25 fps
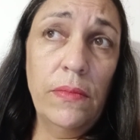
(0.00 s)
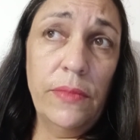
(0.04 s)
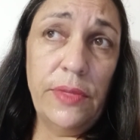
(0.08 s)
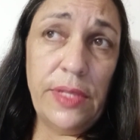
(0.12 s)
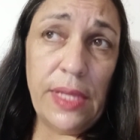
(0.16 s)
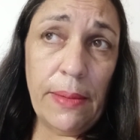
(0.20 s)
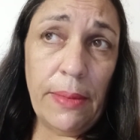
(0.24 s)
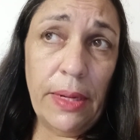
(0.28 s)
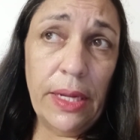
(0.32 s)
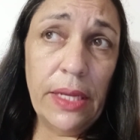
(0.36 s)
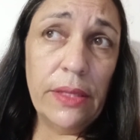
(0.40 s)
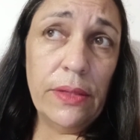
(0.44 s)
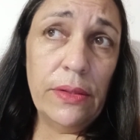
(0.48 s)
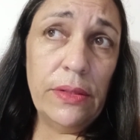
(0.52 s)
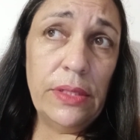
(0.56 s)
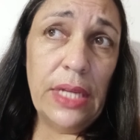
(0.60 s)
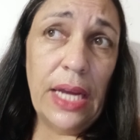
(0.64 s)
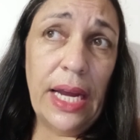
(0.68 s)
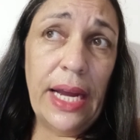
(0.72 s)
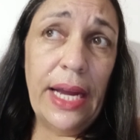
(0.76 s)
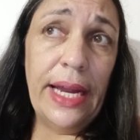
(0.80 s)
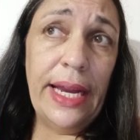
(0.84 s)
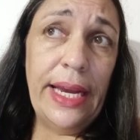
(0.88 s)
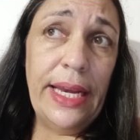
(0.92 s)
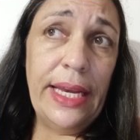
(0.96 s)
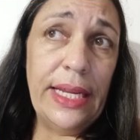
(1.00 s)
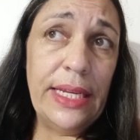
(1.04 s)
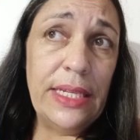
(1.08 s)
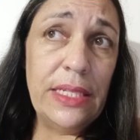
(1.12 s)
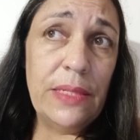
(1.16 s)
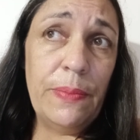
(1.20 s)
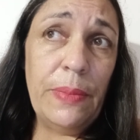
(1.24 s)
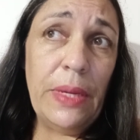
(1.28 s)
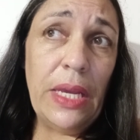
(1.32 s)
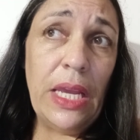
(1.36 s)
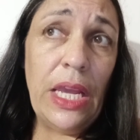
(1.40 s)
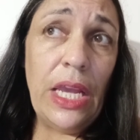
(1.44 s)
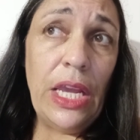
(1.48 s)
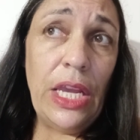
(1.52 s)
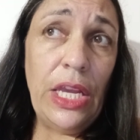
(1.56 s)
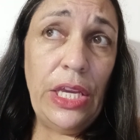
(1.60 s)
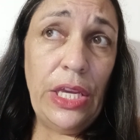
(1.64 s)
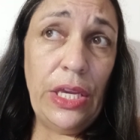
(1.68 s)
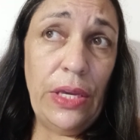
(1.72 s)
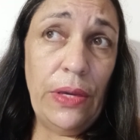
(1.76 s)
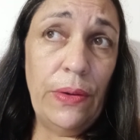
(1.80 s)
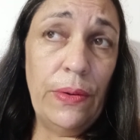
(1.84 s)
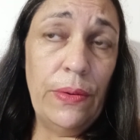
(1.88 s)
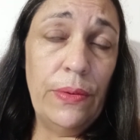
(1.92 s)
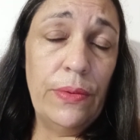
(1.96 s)
semaglutide is
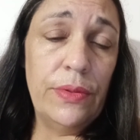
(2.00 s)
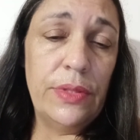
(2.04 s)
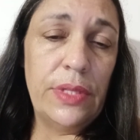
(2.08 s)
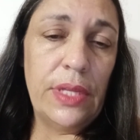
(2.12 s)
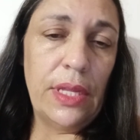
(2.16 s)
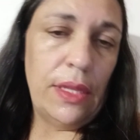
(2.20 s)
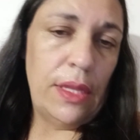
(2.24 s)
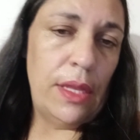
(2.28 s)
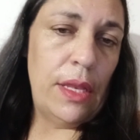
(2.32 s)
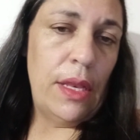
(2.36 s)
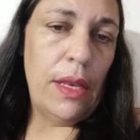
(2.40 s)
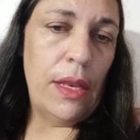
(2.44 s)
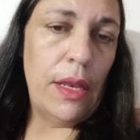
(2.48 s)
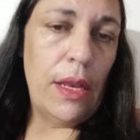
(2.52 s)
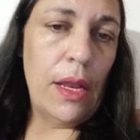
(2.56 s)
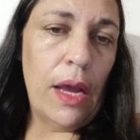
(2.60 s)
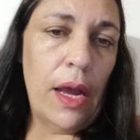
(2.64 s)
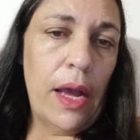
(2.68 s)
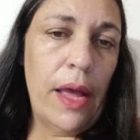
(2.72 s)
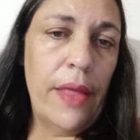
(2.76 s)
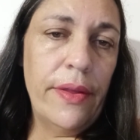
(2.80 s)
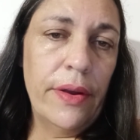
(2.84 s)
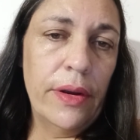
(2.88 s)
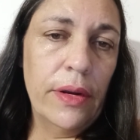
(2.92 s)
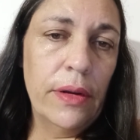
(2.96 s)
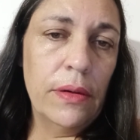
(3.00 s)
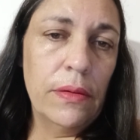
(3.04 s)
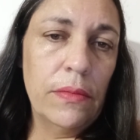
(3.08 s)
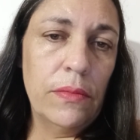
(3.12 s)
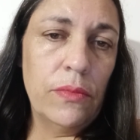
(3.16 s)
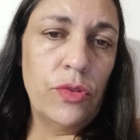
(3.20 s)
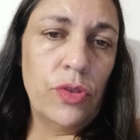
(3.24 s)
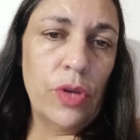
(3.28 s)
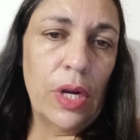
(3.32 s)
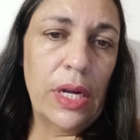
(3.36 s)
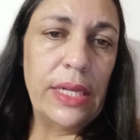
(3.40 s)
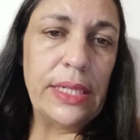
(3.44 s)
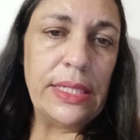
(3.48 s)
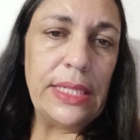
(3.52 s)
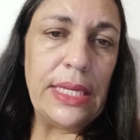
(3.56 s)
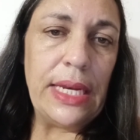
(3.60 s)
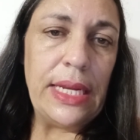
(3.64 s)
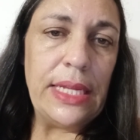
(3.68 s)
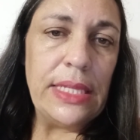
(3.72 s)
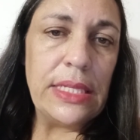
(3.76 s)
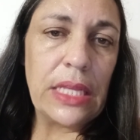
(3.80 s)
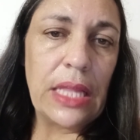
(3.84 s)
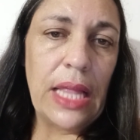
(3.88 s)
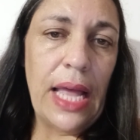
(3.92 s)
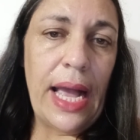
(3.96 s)
being used, and other drugs in
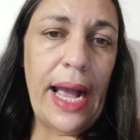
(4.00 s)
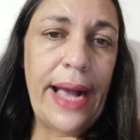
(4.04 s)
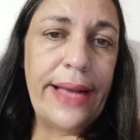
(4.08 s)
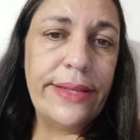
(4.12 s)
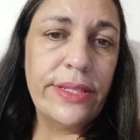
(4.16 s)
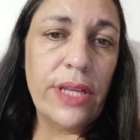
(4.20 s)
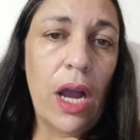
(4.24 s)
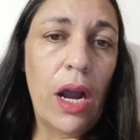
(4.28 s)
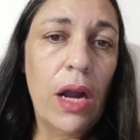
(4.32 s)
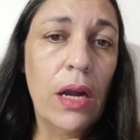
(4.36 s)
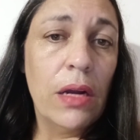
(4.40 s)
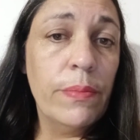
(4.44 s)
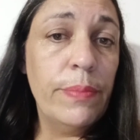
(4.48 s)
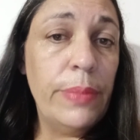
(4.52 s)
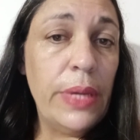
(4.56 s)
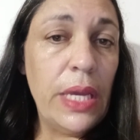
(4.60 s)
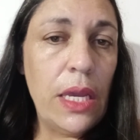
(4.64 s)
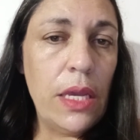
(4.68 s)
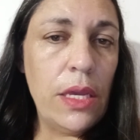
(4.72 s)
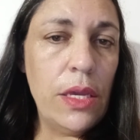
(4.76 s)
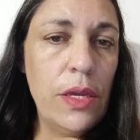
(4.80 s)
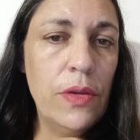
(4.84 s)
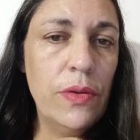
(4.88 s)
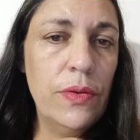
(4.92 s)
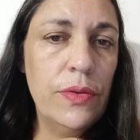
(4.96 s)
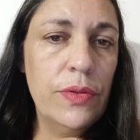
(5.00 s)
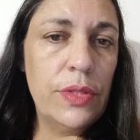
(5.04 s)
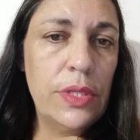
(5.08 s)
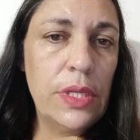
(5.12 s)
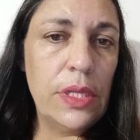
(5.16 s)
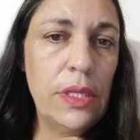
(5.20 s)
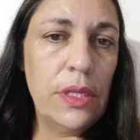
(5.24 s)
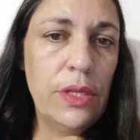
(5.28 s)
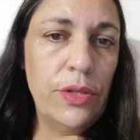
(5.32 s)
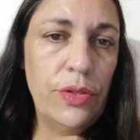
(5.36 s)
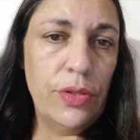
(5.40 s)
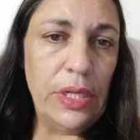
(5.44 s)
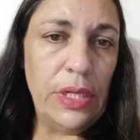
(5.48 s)
its class are being used in the